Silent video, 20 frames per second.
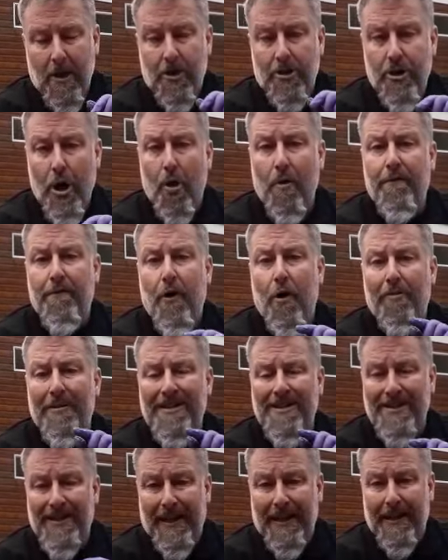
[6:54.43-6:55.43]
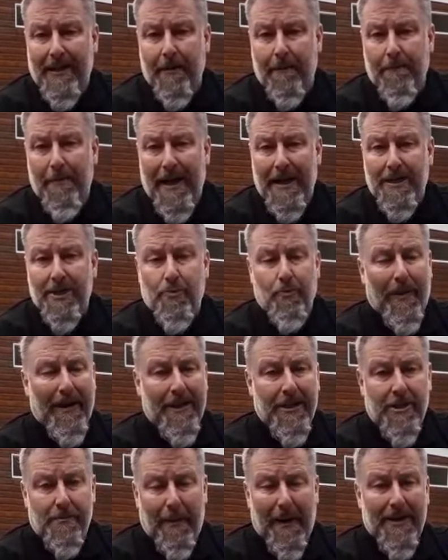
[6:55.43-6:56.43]
No foam is silicone based. When
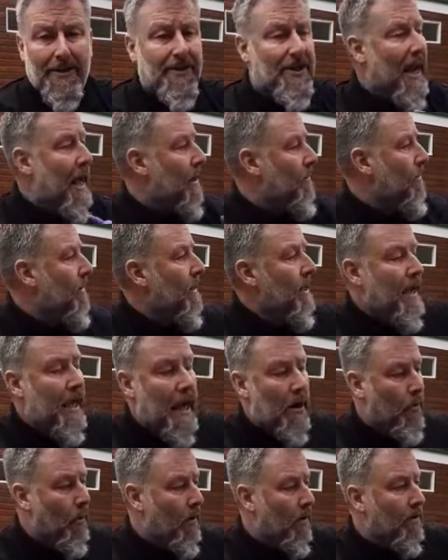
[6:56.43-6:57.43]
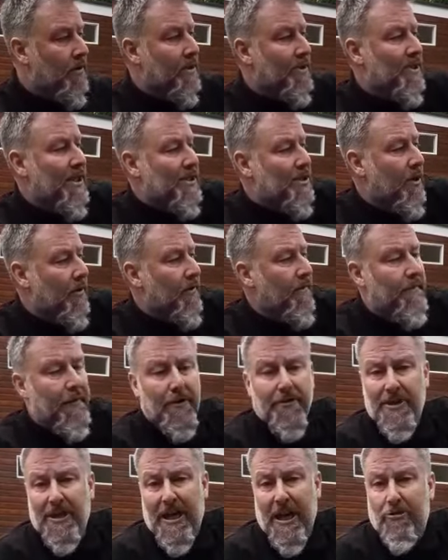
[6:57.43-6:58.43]
it splits out, it will sit on the
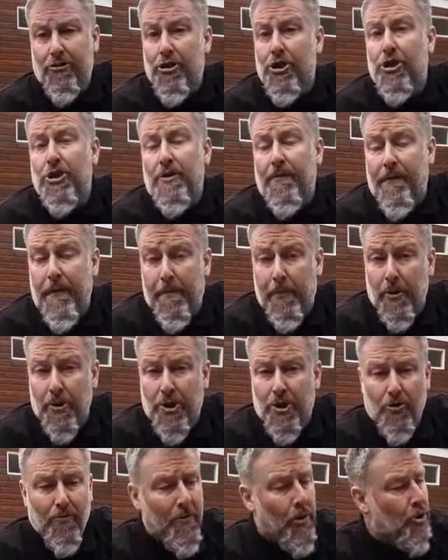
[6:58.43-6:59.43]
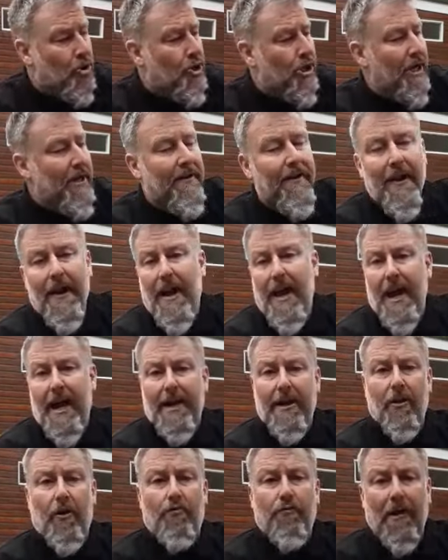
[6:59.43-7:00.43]
filter cartridges if you put too much in,
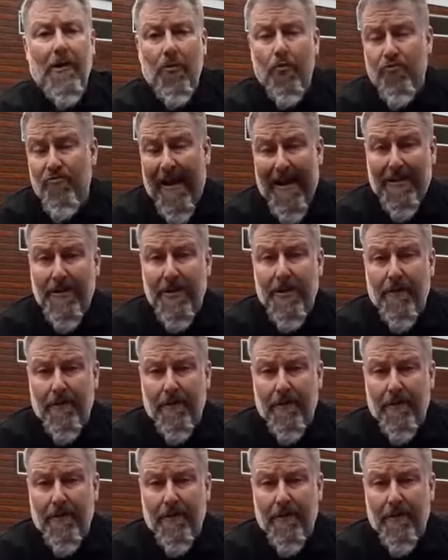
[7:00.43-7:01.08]
and it will render the